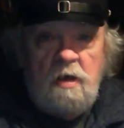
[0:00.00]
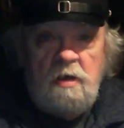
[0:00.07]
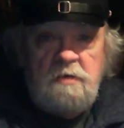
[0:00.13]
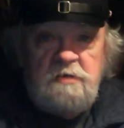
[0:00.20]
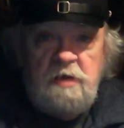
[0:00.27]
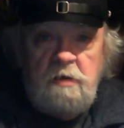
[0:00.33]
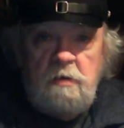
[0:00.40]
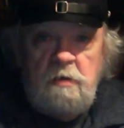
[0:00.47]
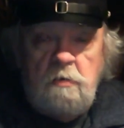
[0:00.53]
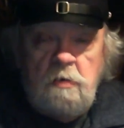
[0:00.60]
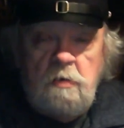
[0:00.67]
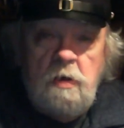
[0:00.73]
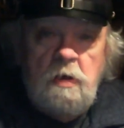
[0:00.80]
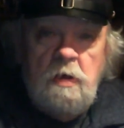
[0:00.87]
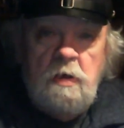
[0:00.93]
dinner,
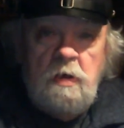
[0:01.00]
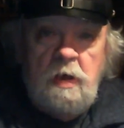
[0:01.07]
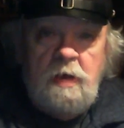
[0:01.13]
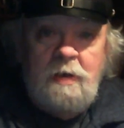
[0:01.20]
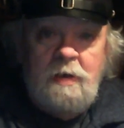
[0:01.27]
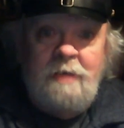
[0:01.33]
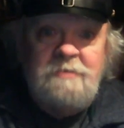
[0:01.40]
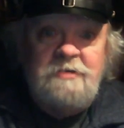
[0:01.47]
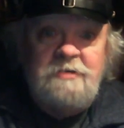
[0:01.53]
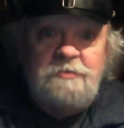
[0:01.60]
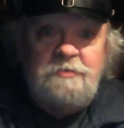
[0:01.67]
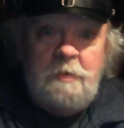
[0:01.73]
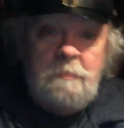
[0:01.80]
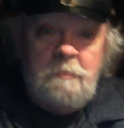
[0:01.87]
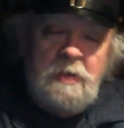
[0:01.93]
ate lots of
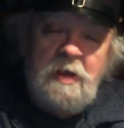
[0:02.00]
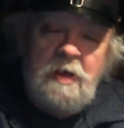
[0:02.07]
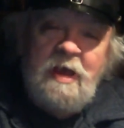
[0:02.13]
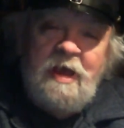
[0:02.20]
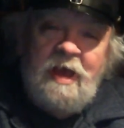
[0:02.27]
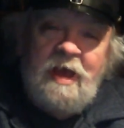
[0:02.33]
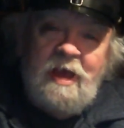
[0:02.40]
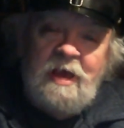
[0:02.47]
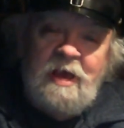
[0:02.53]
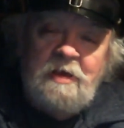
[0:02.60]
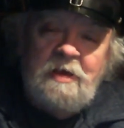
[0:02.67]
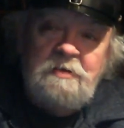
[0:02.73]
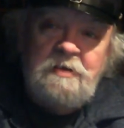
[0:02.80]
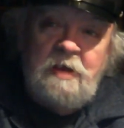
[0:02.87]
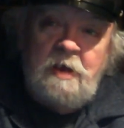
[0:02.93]
shrimp,
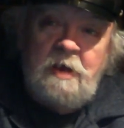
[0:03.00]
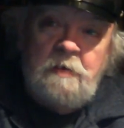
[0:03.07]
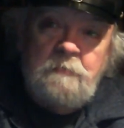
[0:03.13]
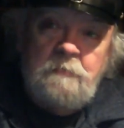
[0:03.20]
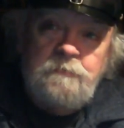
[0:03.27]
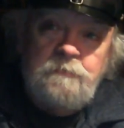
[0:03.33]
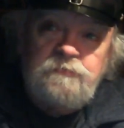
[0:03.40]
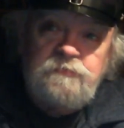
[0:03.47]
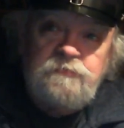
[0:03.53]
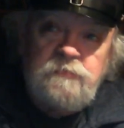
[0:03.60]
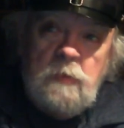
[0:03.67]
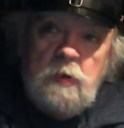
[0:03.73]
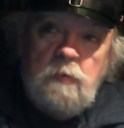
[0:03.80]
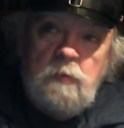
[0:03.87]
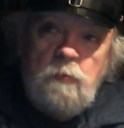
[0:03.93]
and
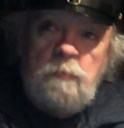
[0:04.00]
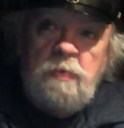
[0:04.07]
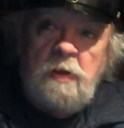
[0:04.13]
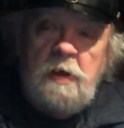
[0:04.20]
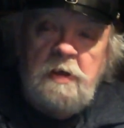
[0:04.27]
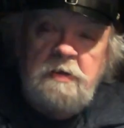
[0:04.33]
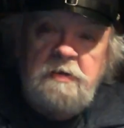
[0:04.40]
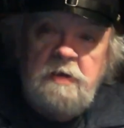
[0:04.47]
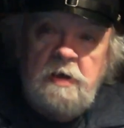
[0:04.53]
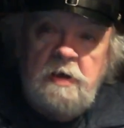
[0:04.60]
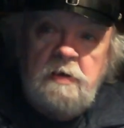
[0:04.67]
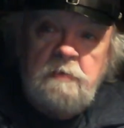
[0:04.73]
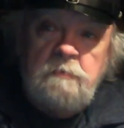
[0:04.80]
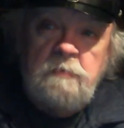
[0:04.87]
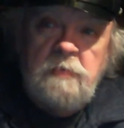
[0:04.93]
we played
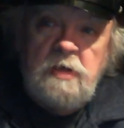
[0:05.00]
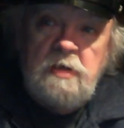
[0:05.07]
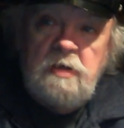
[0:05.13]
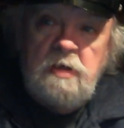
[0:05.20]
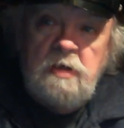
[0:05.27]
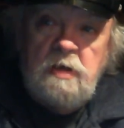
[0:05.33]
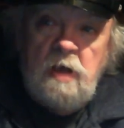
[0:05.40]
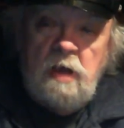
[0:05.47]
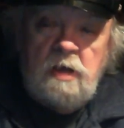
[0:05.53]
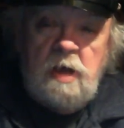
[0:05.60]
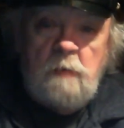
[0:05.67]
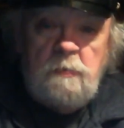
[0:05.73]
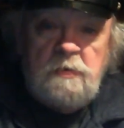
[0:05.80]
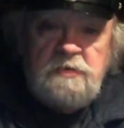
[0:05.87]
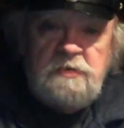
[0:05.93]
a
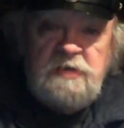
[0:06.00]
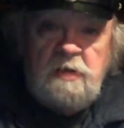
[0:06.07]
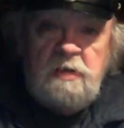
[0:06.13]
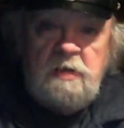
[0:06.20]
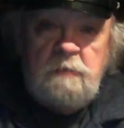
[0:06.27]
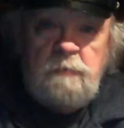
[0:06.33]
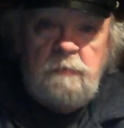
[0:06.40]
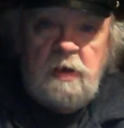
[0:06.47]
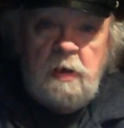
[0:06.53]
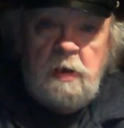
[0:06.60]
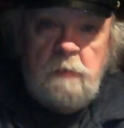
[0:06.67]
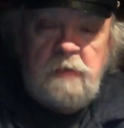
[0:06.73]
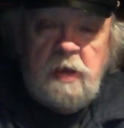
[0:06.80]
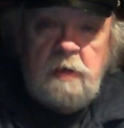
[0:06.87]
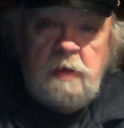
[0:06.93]
couple of silly
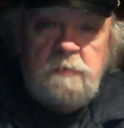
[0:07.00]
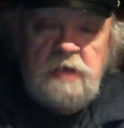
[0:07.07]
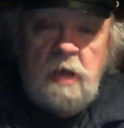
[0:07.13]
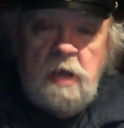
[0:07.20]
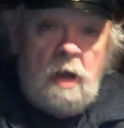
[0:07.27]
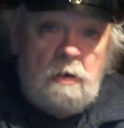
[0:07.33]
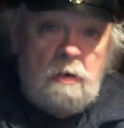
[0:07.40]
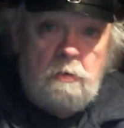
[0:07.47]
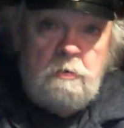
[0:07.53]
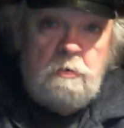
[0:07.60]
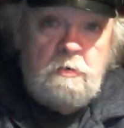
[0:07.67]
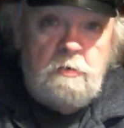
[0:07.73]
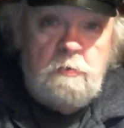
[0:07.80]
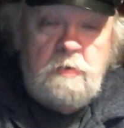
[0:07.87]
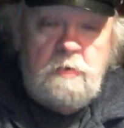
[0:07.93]
pickup games. I learned
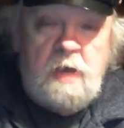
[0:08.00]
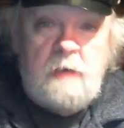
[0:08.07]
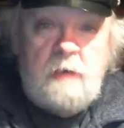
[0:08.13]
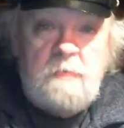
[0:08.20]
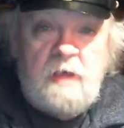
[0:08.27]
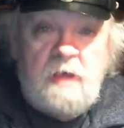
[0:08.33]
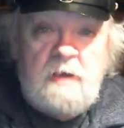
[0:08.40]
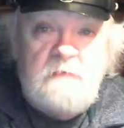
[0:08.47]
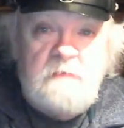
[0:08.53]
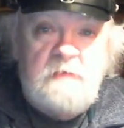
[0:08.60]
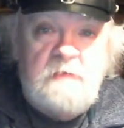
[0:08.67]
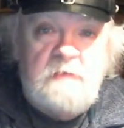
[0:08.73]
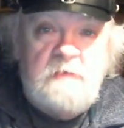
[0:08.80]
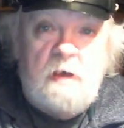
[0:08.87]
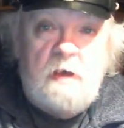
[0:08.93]
a new game that evening,